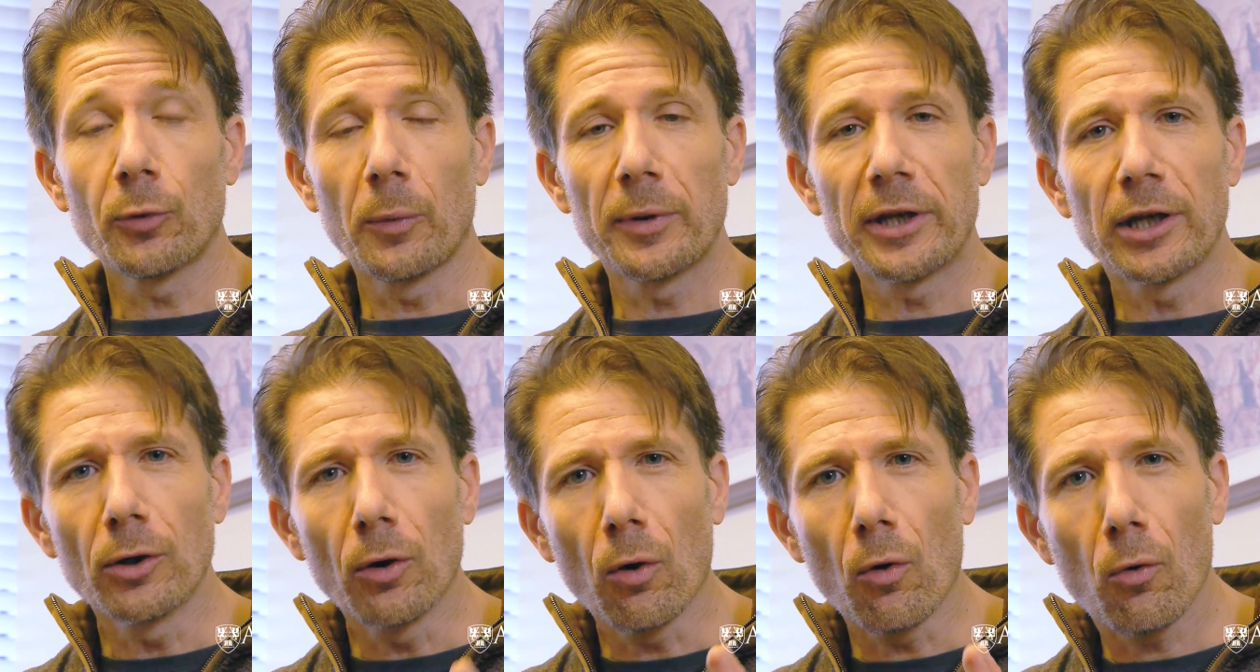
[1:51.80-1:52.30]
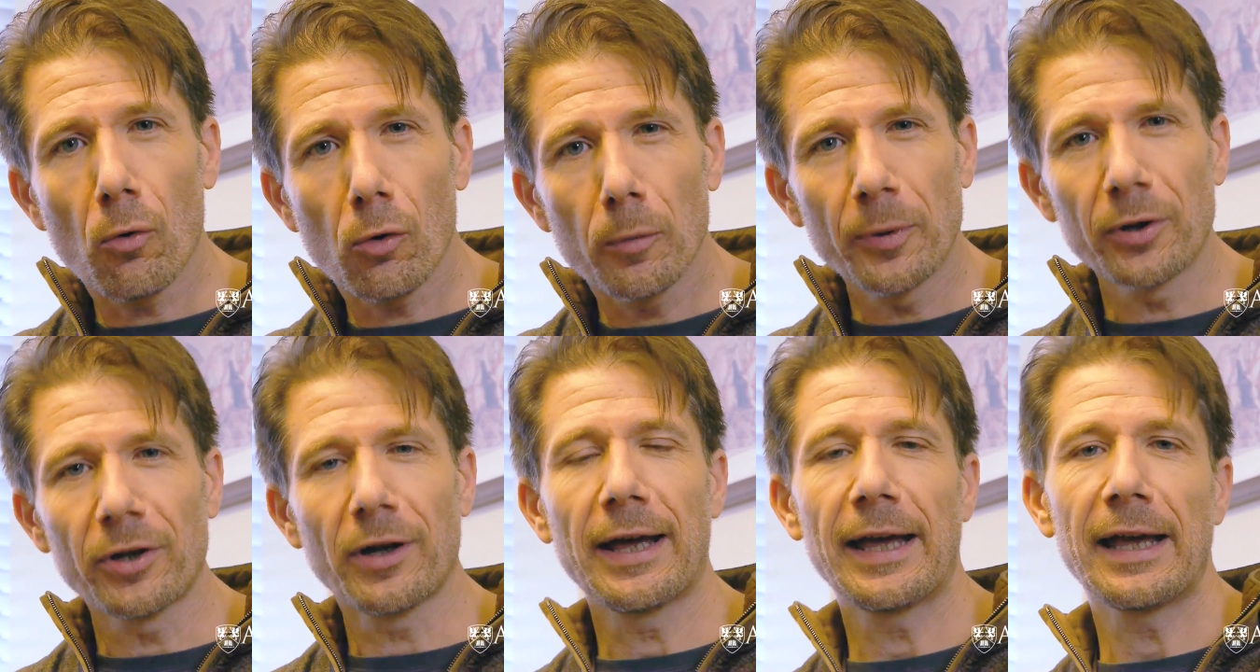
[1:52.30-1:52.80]
where we can all put
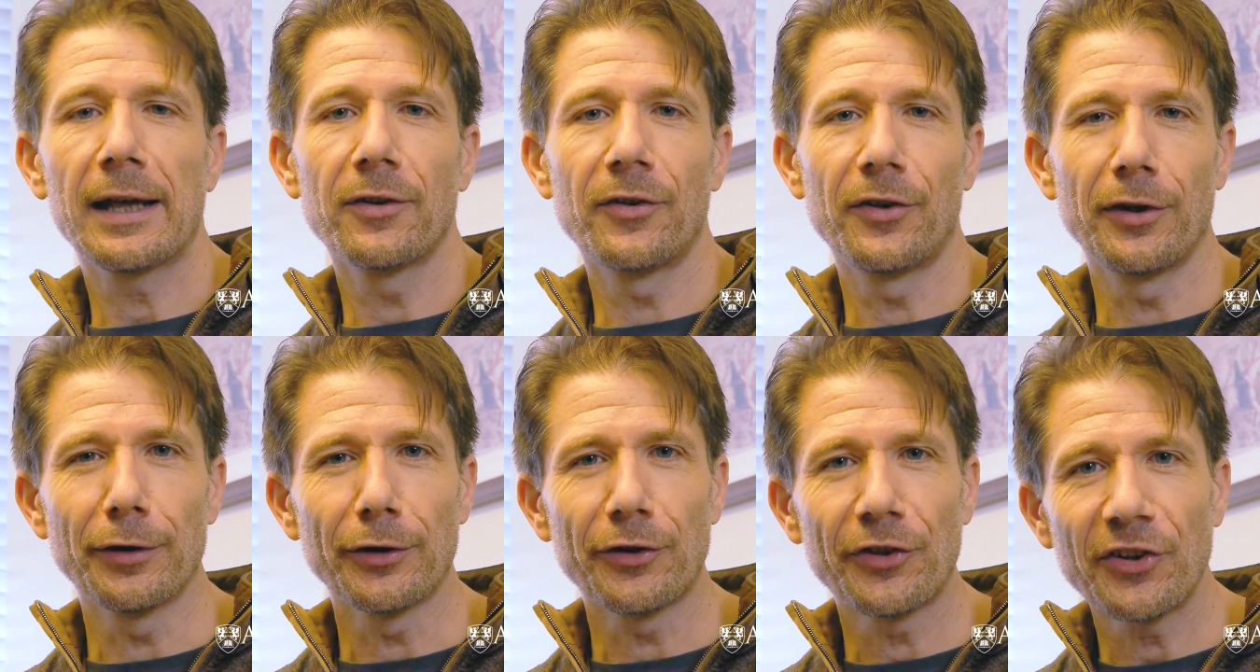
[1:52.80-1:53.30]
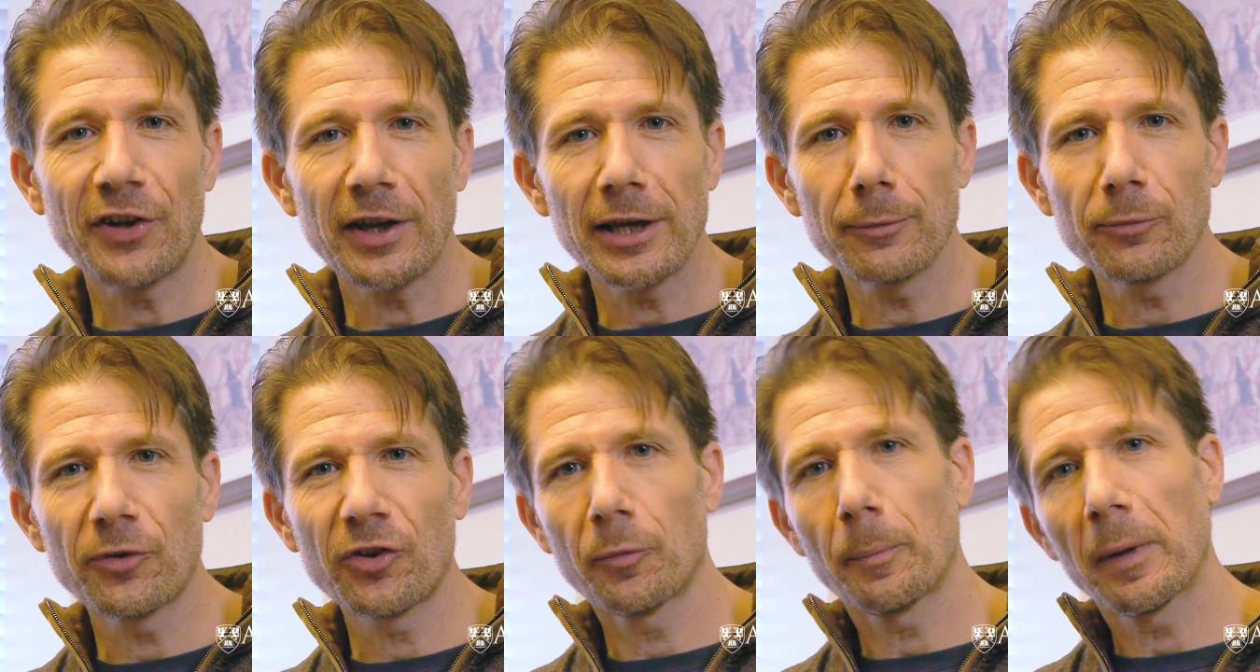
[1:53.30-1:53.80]
our heads in the same
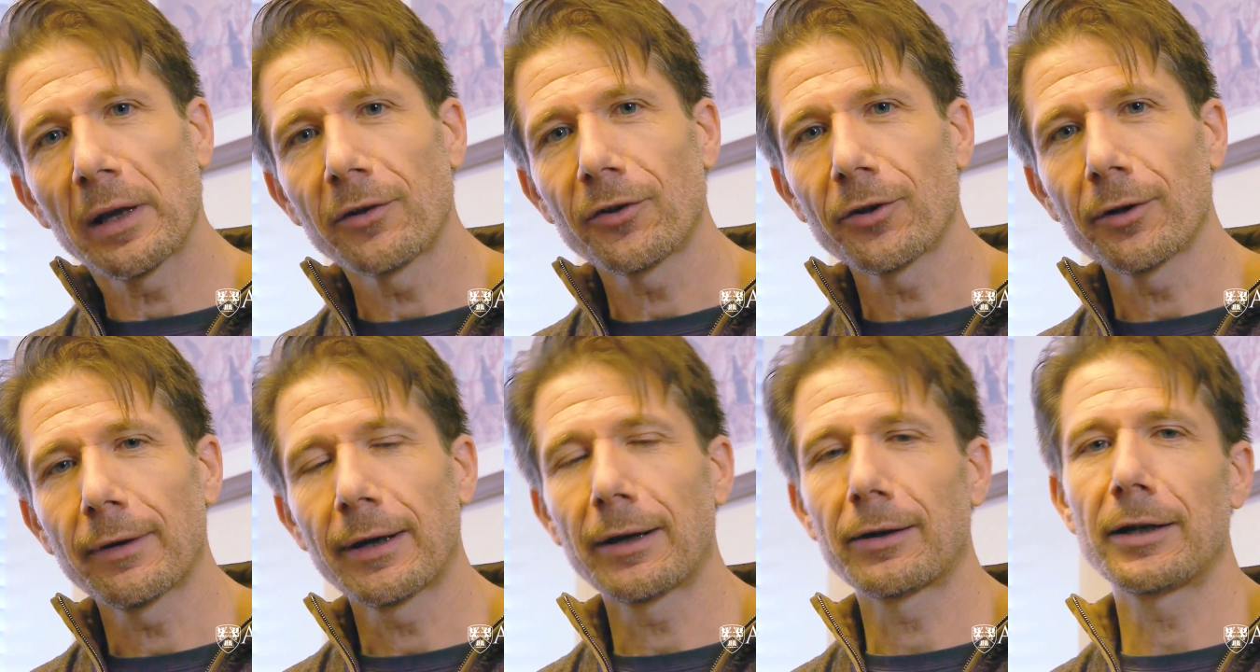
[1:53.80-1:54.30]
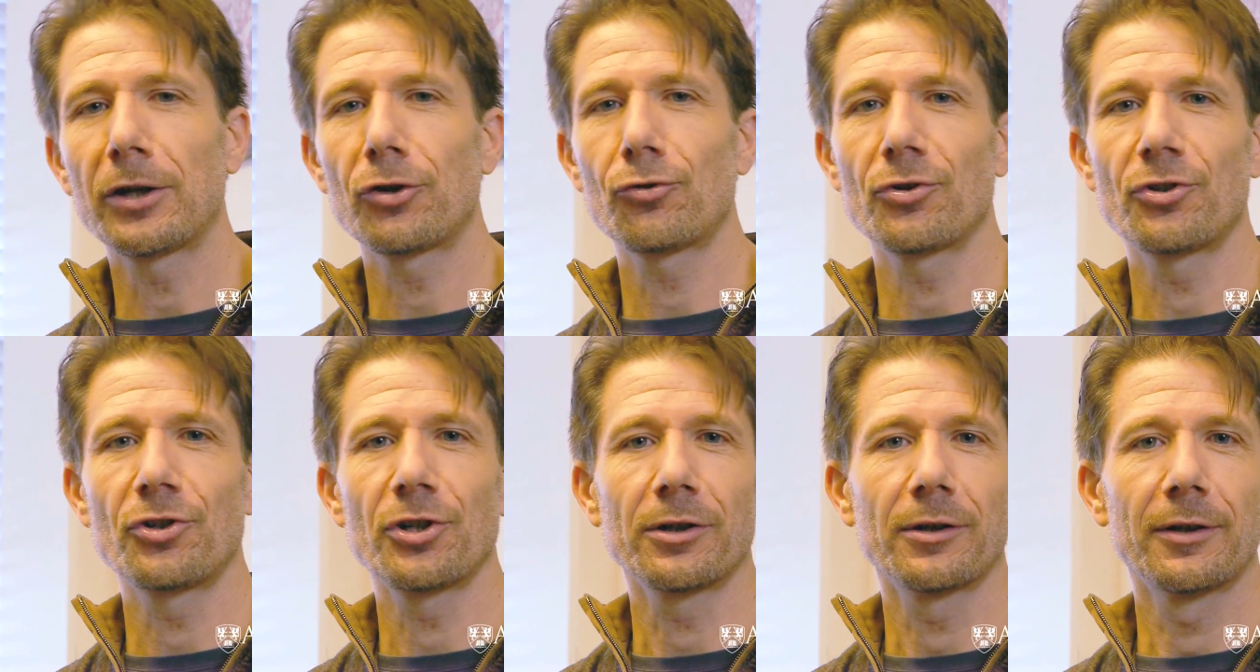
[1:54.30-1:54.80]
space around
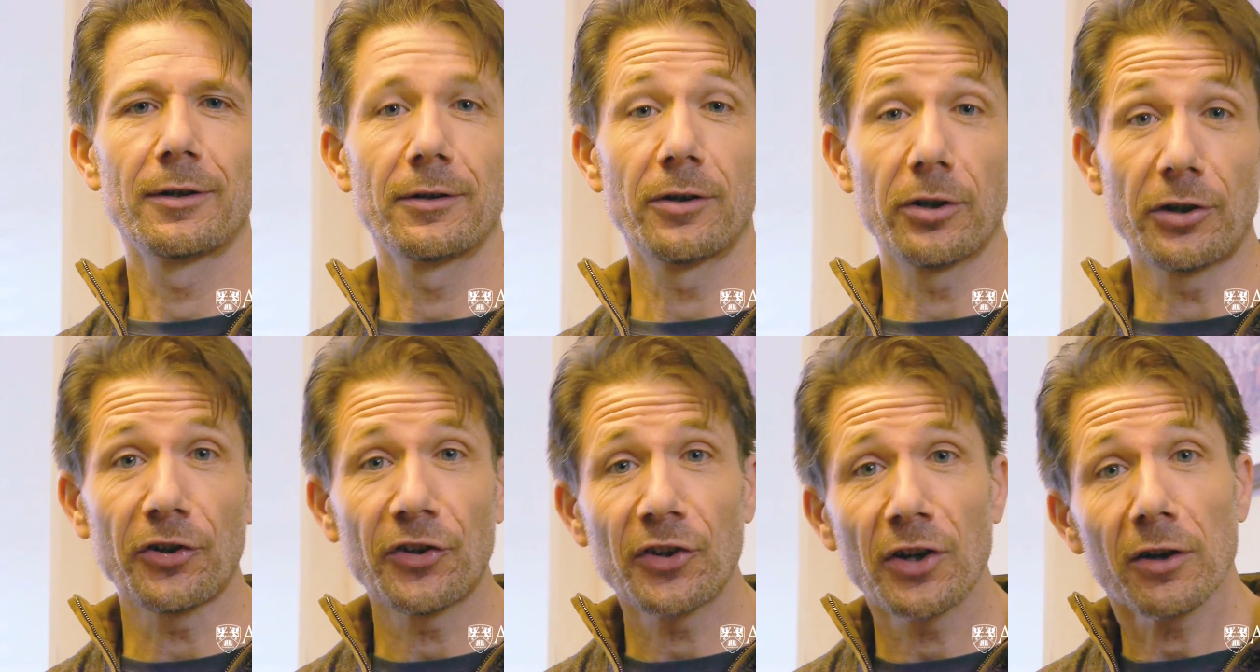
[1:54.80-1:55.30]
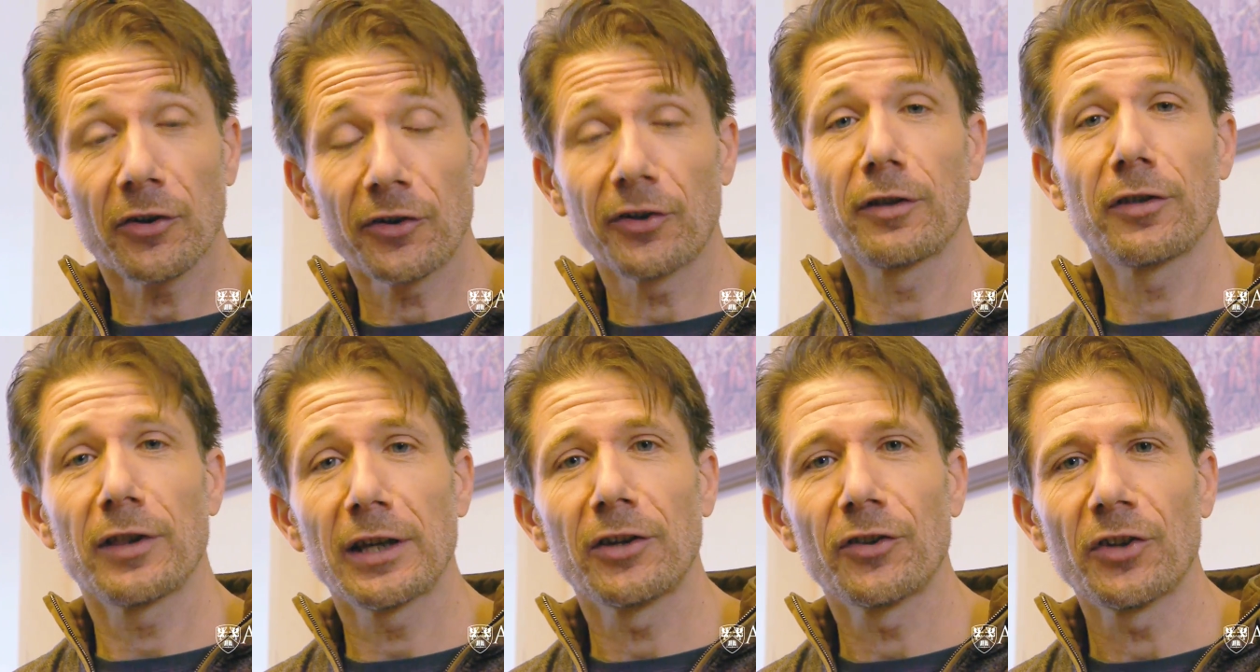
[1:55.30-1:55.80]
literature, to discuss the
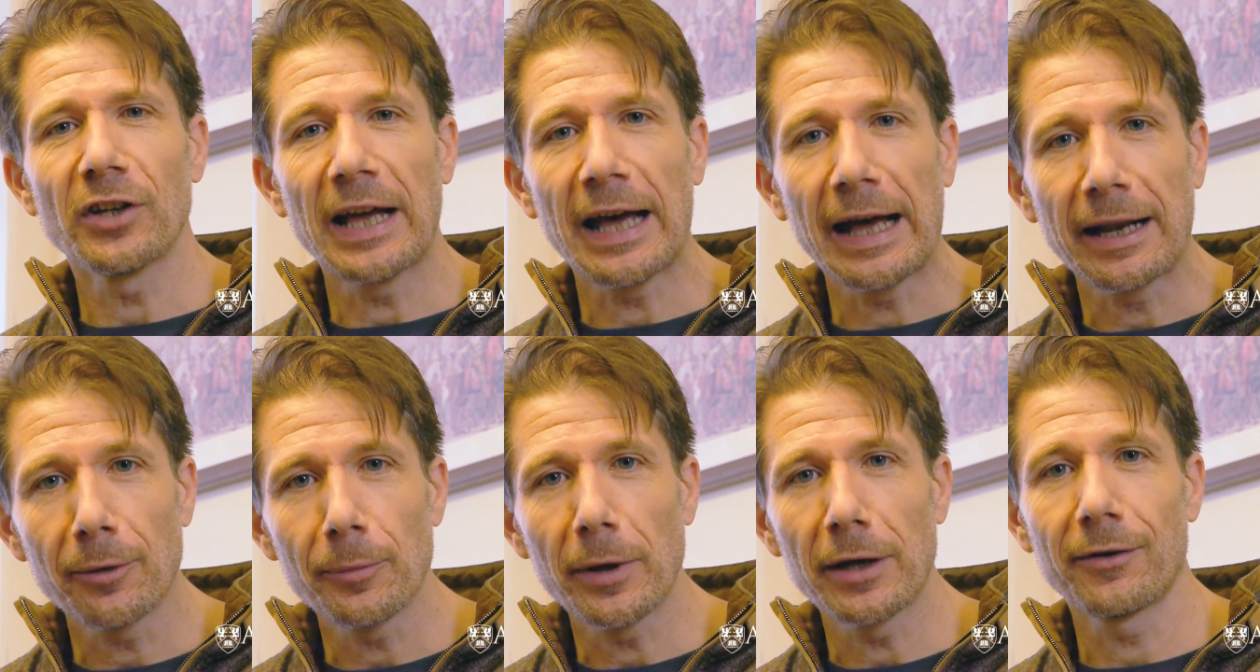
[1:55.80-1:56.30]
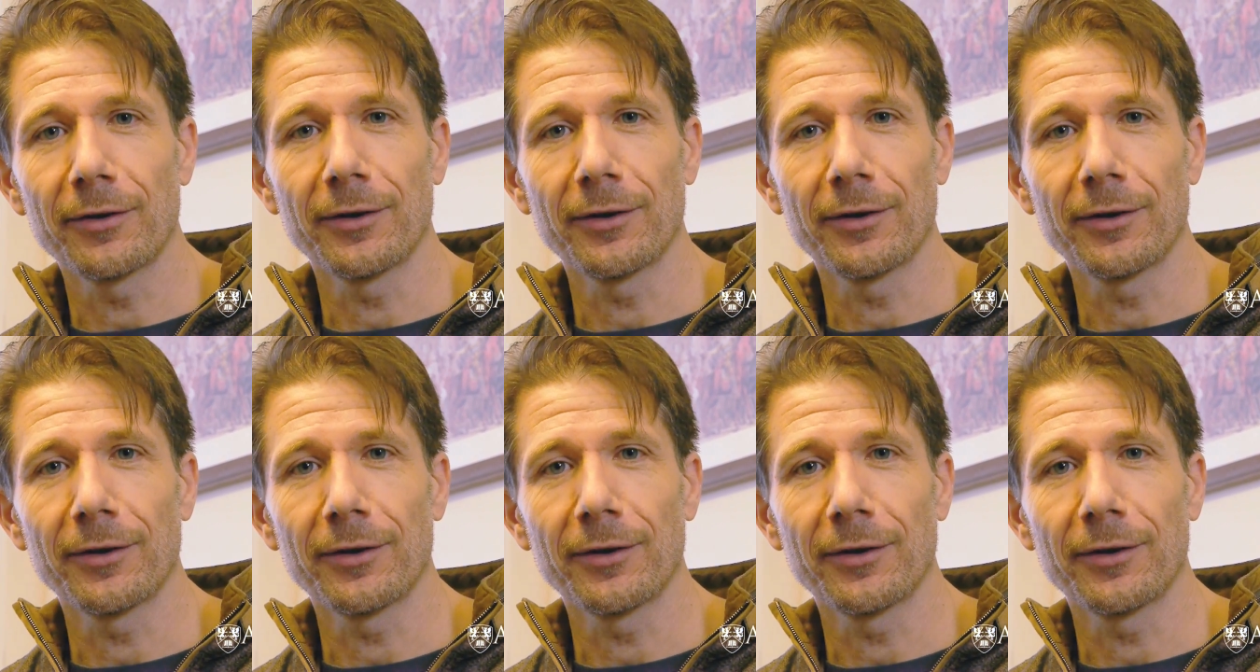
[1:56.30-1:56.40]
things that animate